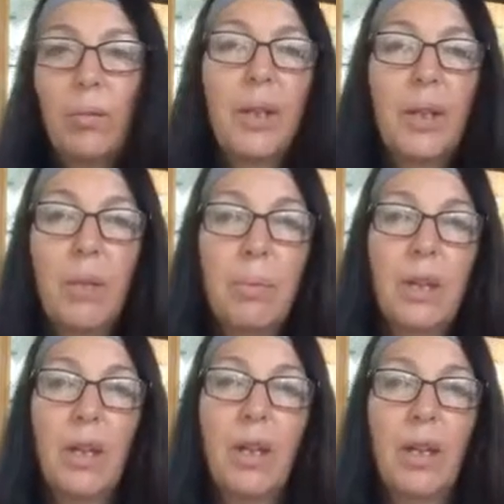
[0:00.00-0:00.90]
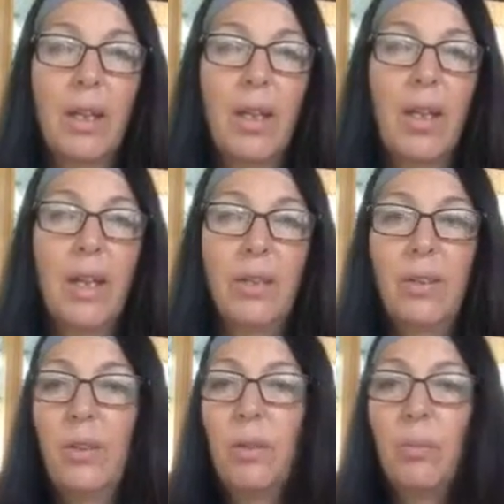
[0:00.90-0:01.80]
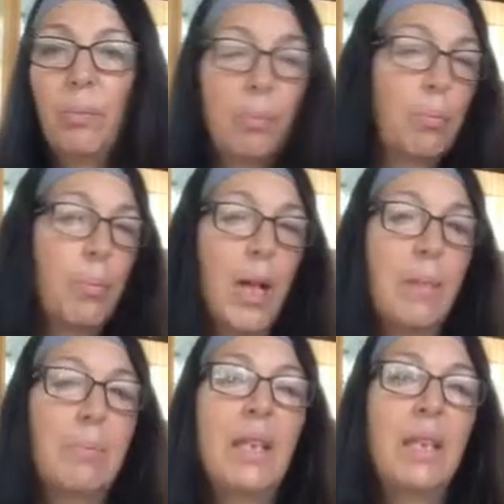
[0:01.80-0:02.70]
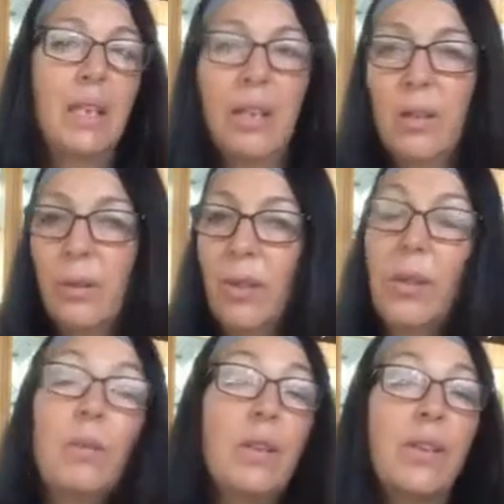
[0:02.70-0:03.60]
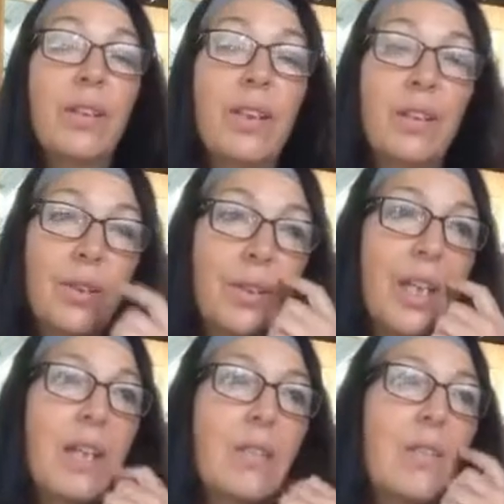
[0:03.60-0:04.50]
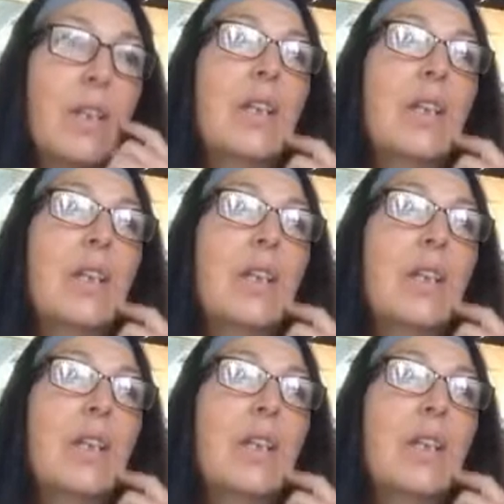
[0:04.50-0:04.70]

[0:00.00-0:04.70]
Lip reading: rehome a dog, and you brought me in, or you learned this yourself,